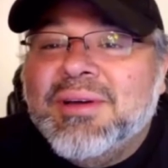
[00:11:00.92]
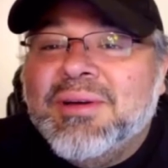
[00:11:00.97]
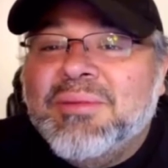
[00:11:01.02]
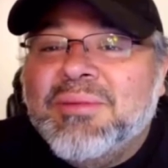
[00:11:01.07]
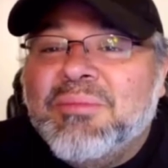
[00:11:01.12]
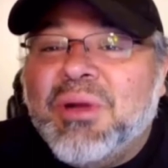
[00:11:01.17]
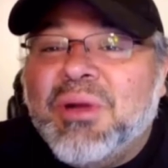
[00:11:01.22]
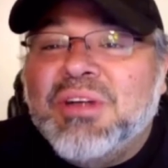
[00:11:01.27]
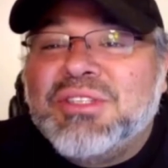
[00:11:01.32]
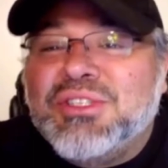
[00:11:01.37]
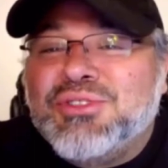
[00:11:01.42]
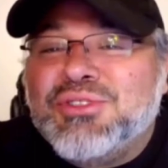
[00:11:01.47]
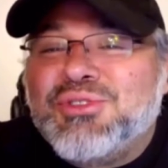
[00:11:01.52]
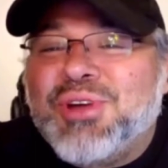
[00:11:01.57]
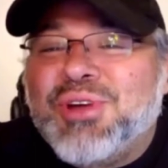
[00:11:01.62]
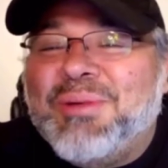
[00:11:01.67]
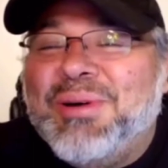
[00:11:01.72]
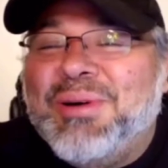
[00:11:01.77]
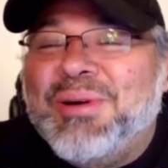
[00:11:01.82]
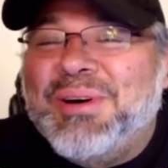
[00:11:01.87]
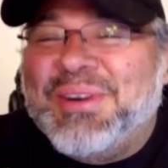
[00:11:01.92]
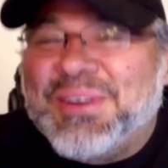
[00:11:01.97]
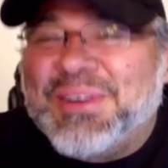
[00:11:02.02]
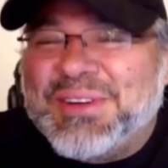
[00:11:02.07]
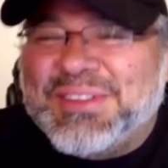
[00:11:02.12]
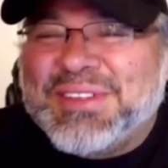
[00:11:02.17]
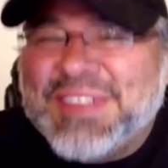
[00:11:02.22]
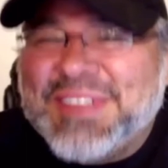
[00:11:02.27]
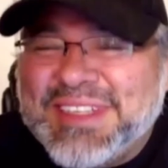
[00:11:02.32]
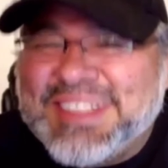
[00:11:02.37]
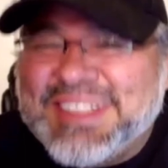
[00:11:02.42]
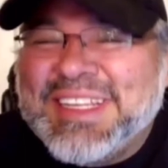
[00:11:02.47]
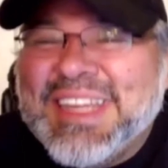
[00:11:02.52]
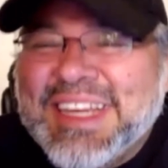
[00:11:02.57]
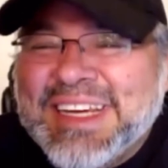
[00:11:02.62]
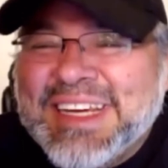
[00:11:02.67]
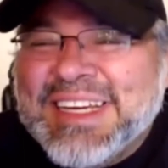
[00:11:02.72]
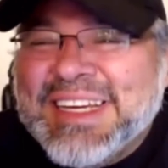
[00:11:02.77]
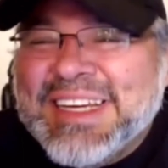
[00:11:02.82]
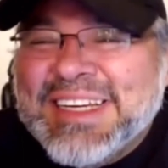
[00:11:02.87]
Mung's in trouble.
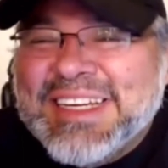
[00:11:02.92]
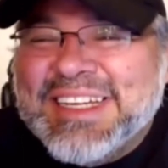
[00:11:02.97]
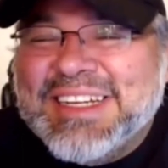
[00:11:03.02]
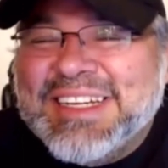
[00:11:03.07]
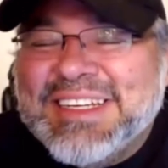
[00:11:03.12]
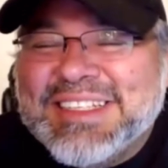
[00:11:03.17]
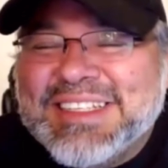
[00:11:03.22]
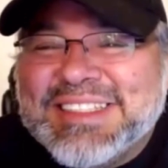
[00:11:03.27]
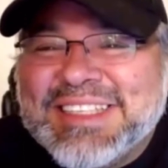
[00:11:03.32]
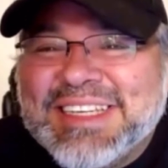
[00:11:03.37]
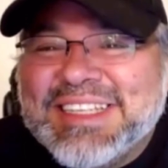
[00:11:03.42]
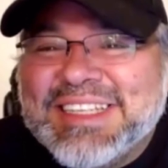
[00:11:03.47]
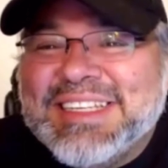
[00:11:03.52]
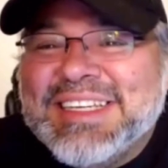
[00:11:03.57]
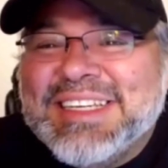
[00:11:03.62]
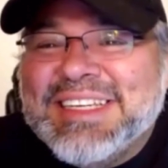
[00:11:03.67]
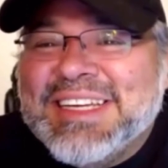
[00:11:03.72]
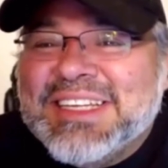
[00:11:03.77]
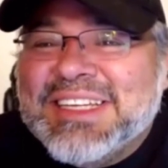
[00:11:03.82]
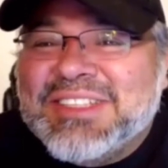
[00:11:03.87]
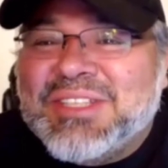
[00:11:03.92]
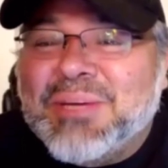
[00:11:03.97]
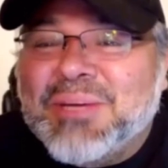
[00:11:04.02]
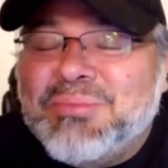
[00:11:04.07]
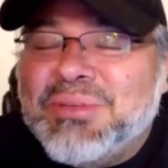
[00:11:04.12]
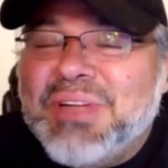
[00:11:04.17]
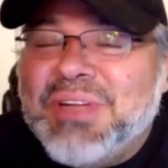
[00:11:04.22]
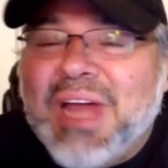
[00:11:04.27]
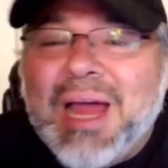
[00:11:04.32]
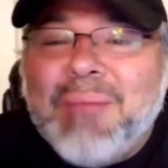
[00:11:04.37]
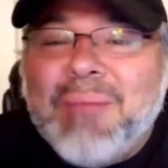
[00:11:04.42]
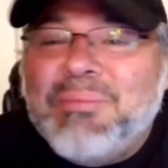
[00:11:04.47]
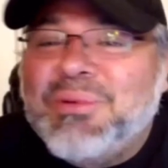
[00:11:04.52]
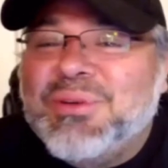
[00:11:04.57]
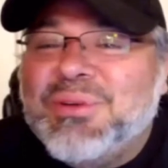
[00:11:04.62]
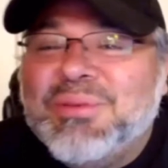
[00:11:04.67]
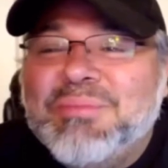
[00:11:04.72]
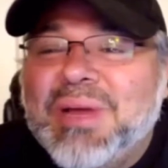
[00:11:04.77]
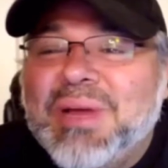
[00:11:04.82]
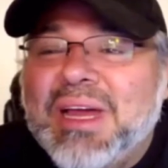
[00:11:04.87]
You know, something happened
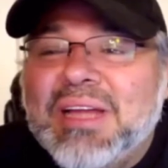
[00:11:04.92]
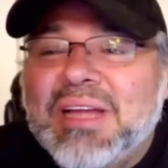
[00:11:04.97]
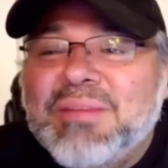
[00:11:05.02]
to him, man.